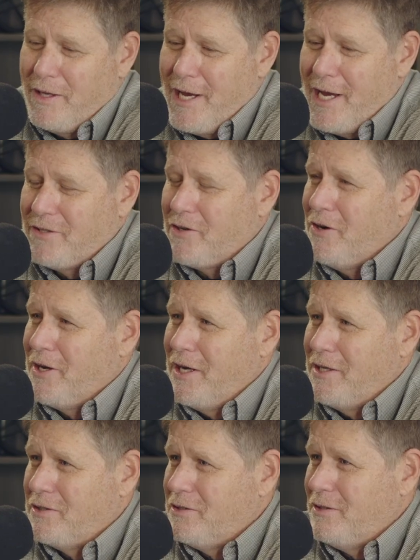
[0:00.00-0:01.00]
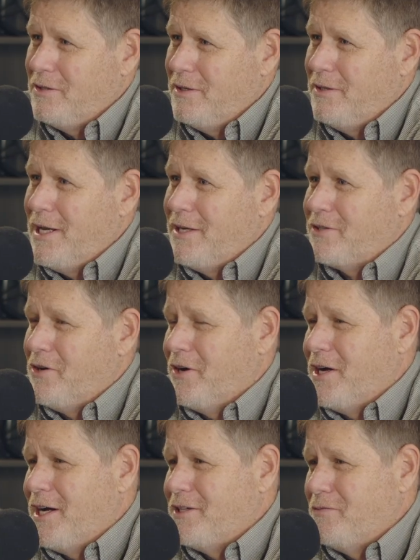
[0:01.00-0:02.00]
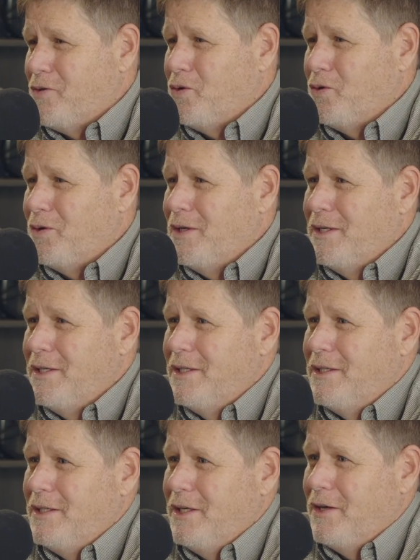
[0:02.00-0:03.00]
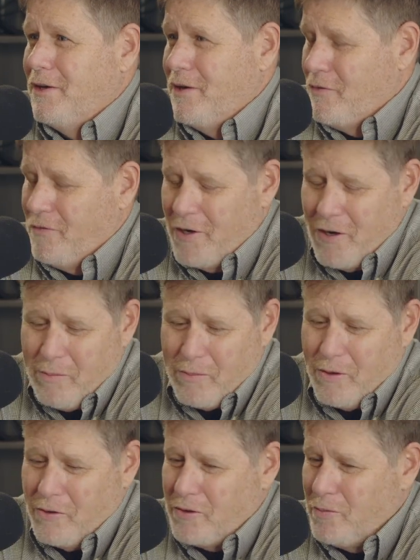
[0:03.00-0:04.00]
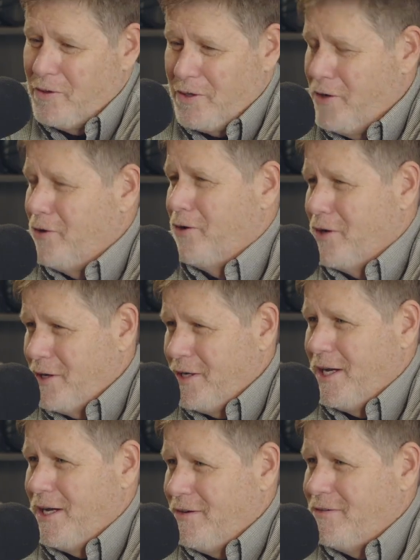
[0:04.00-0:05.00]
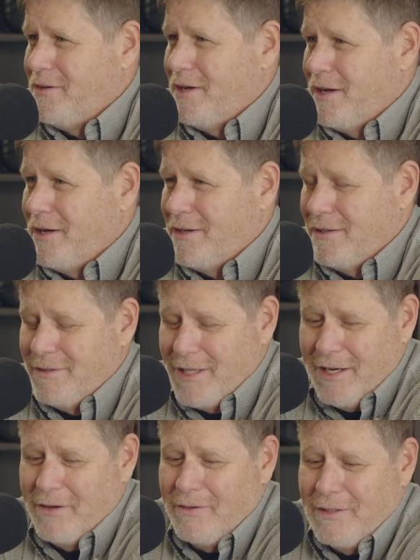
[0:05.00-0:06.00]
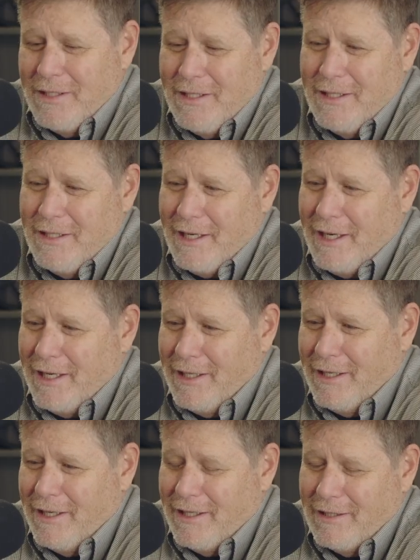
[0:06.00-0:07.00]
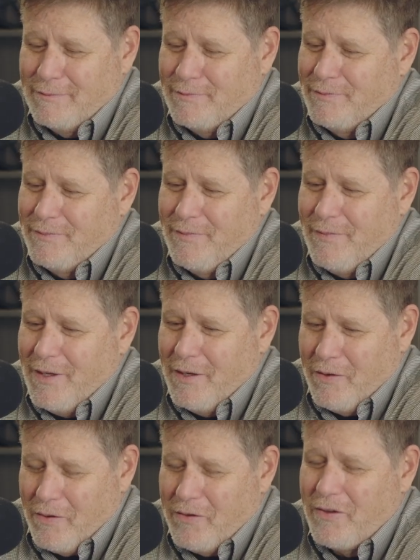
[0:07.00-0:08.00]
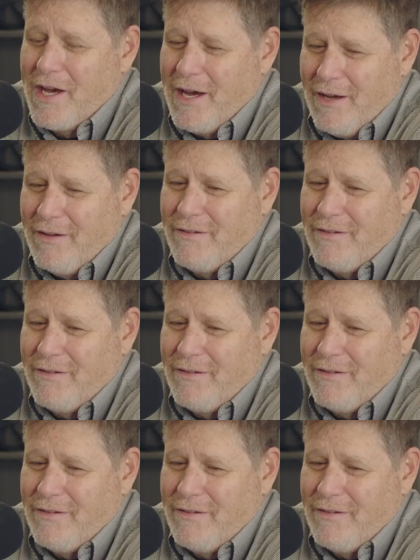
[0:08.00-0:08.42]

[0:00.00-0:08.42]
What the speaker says: me of the NASCAR guys of old. They were very approachable, the Earnhardt days, Dale. And, those